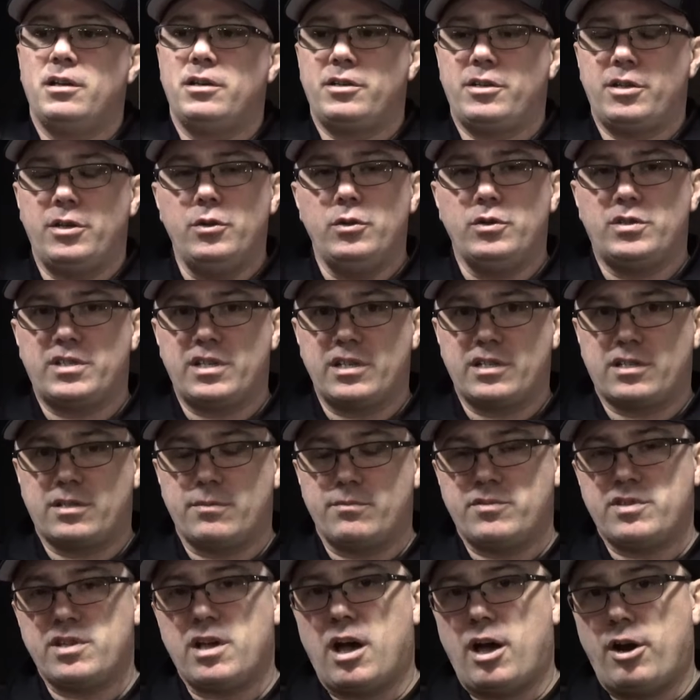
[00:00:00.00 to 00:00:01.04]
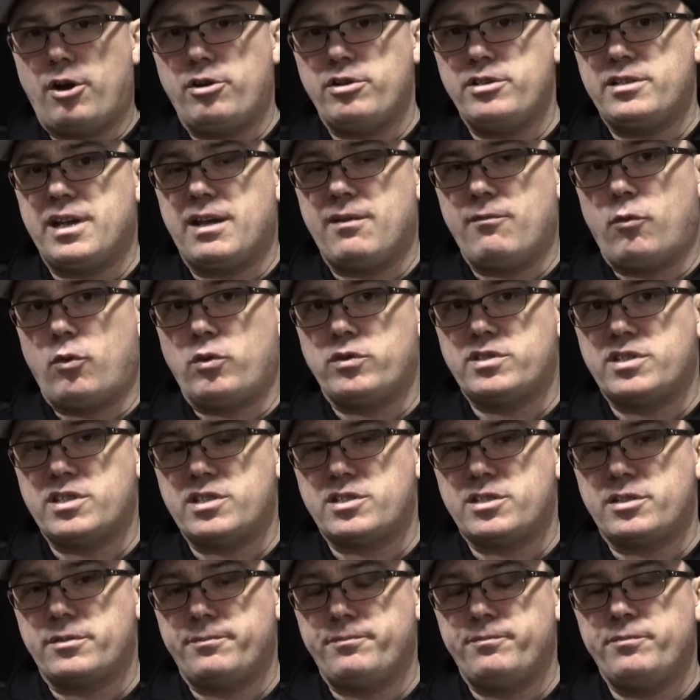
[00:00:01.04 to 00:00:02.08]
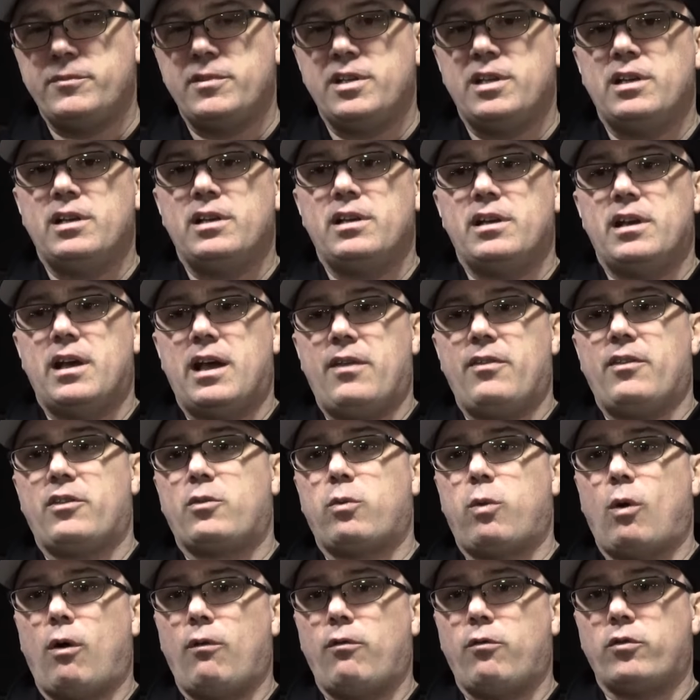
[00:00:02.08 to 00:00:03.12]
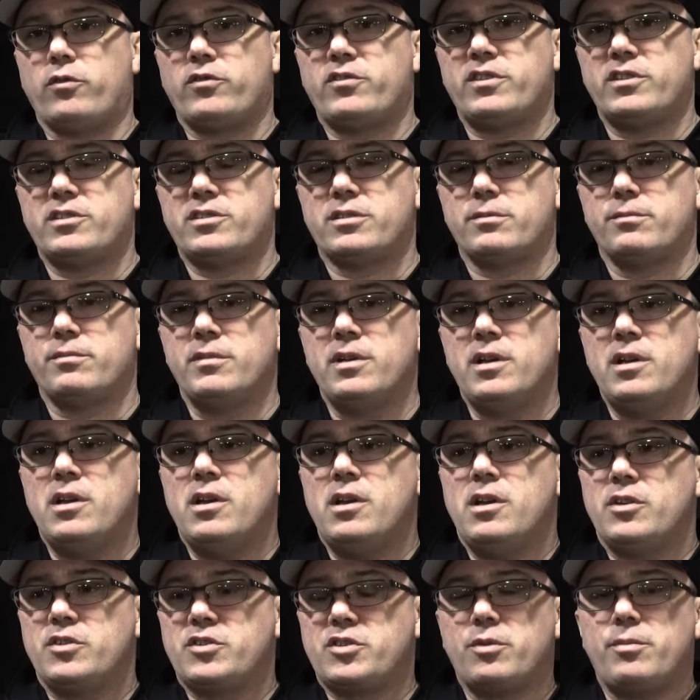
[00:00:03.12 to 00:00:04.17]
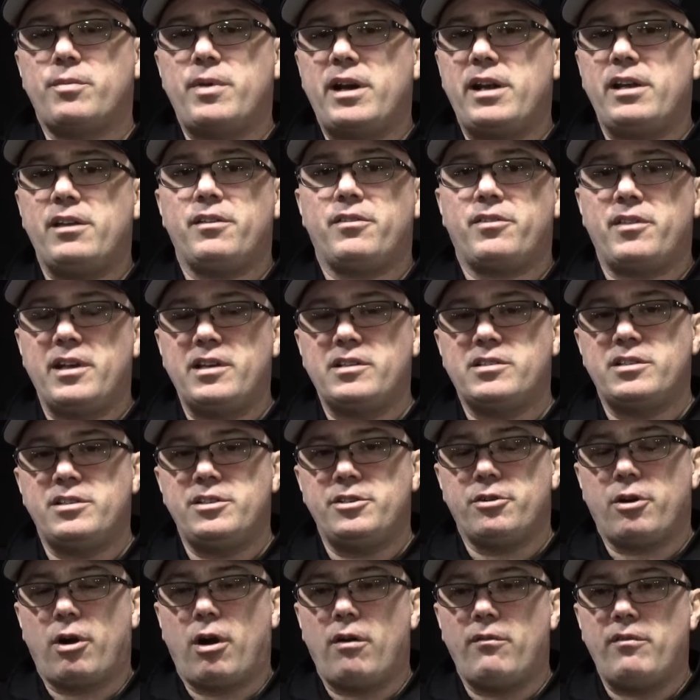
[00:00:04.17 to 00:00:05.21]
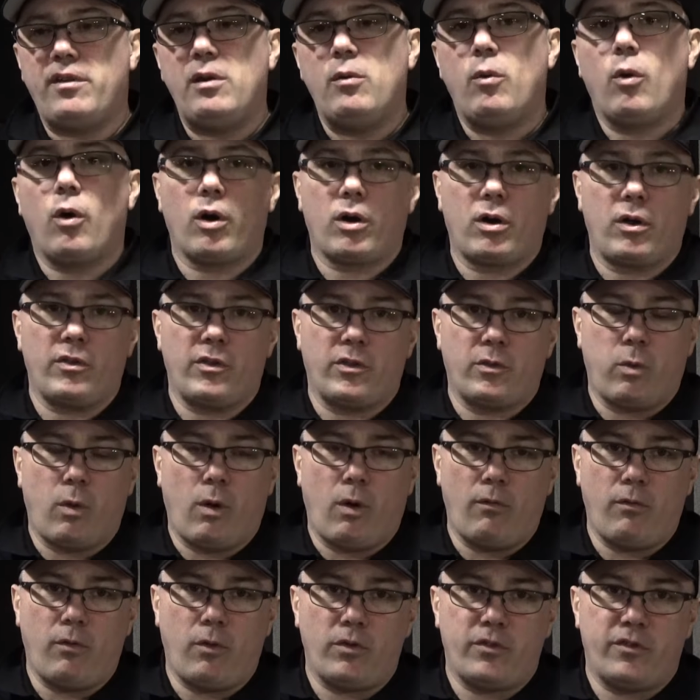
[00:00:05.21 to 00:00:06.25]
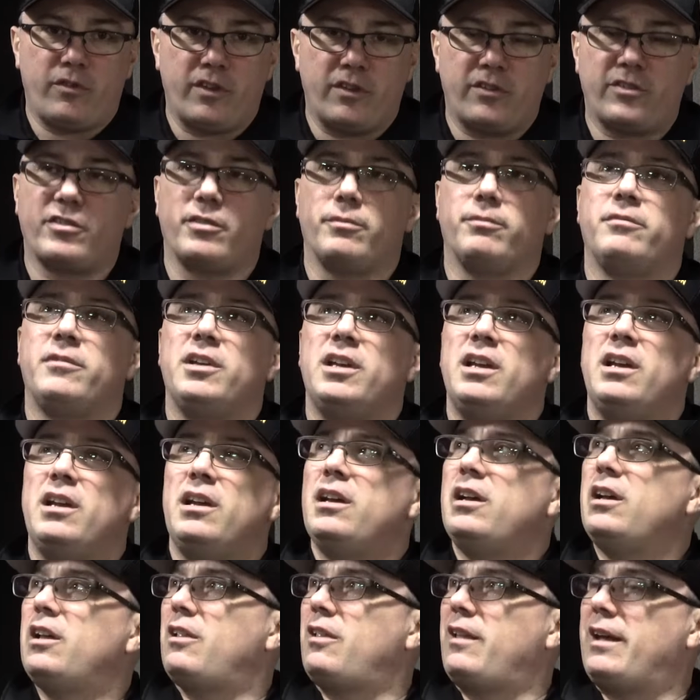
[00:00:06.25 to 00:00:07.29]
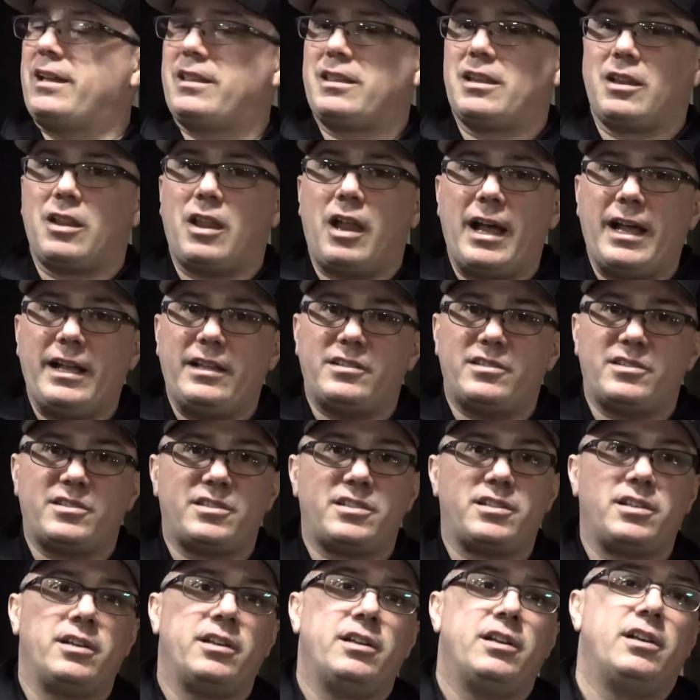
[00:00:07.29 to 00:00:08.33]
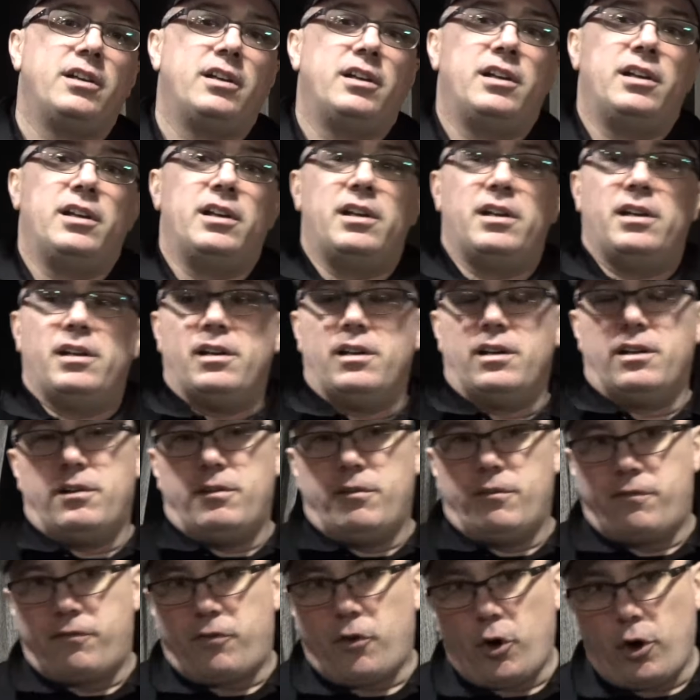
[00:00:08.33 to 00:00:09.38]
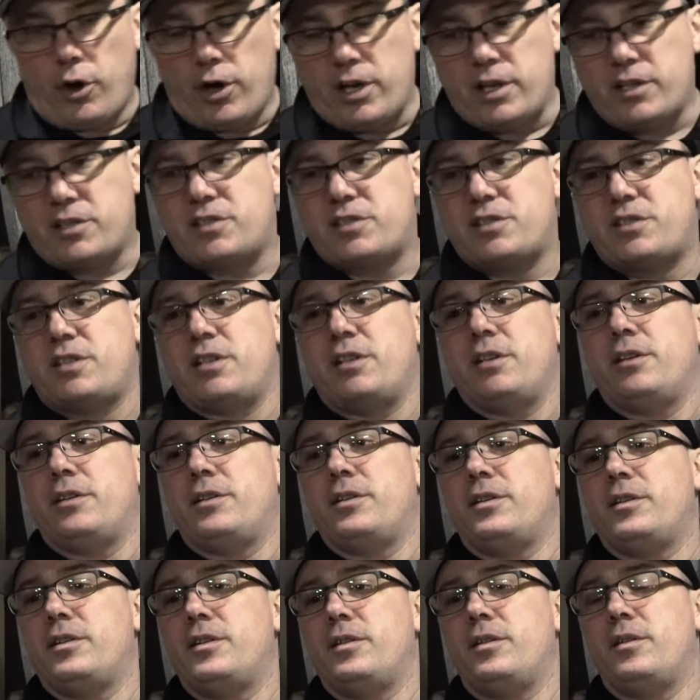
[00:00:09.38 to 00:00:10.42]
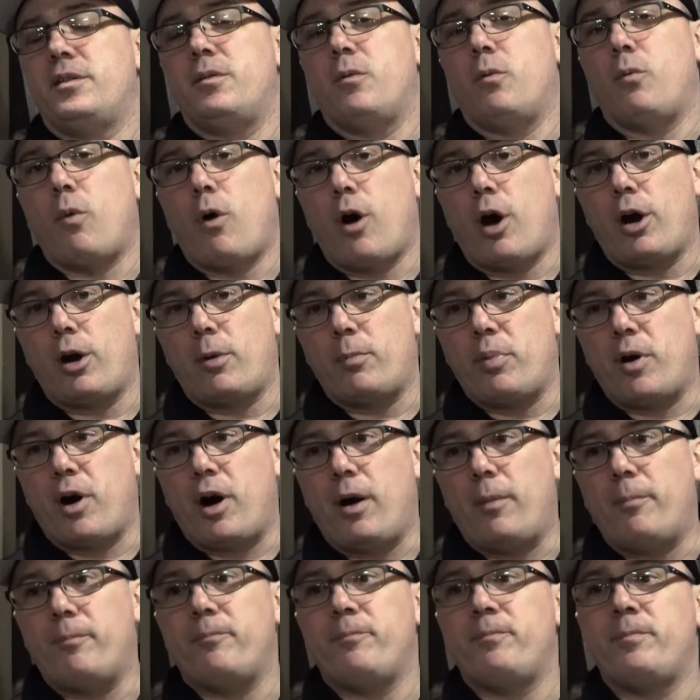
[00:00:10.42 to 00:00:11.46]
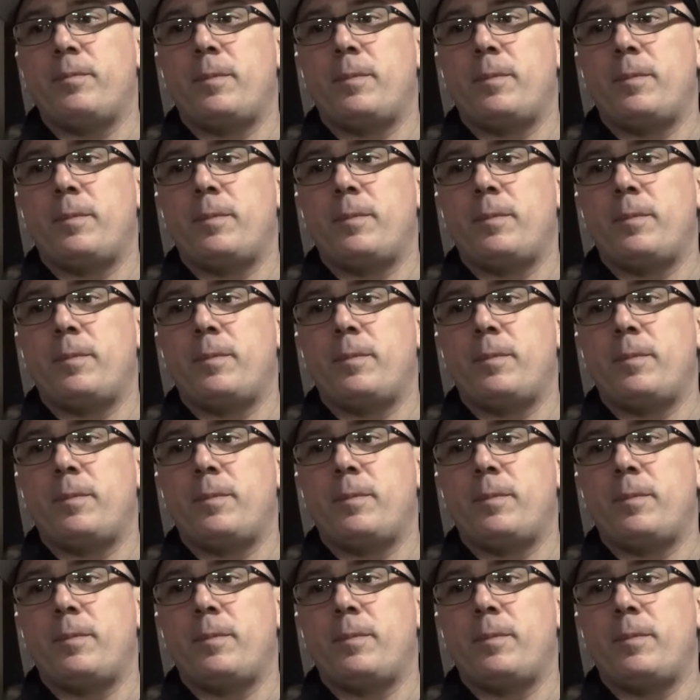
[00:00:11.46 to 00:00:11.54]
two systems, the 110 volt system and the 12 volt system. So many of the things in your RV work on the 12 volt system, like the lights, furnace, water pump,